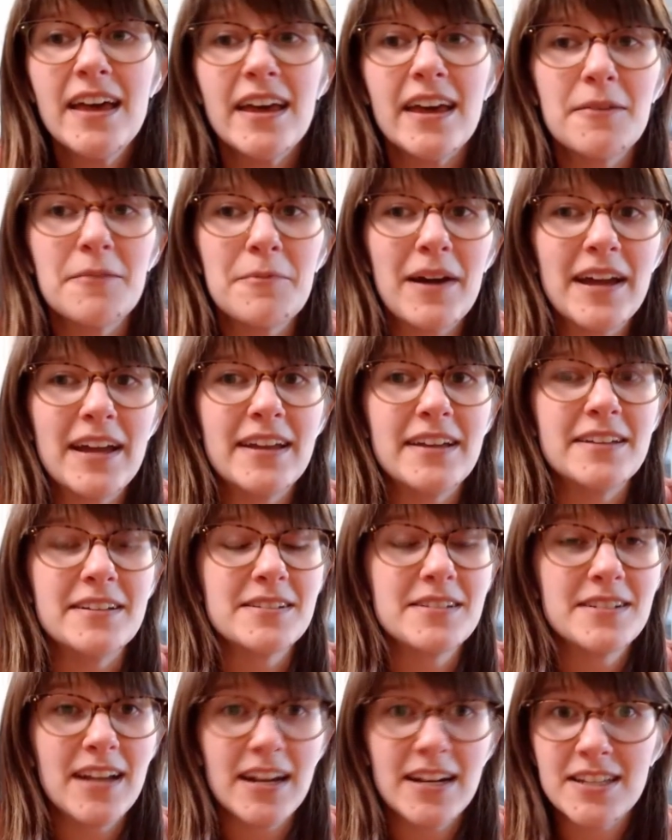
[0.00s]
And by
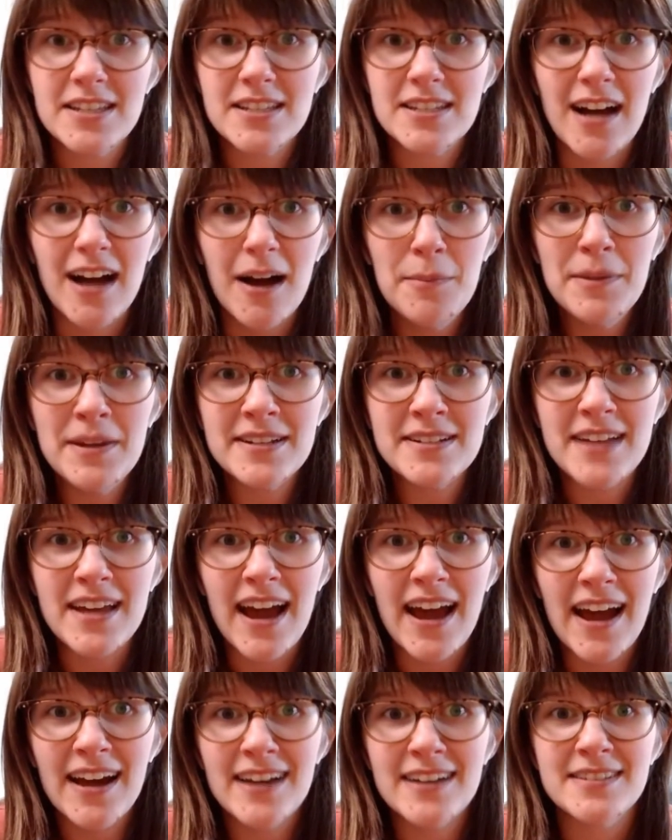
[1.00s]
kind of stopping
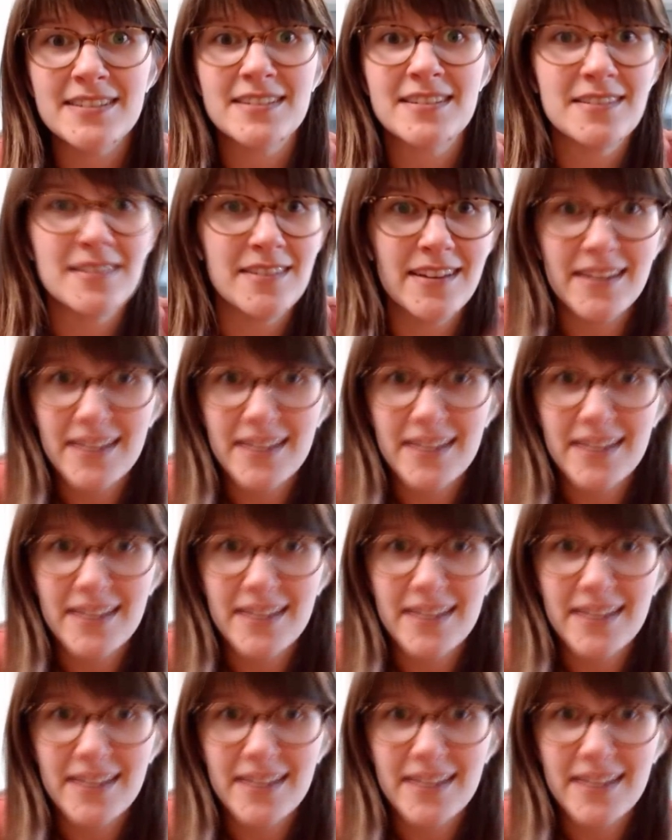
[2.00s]
to ask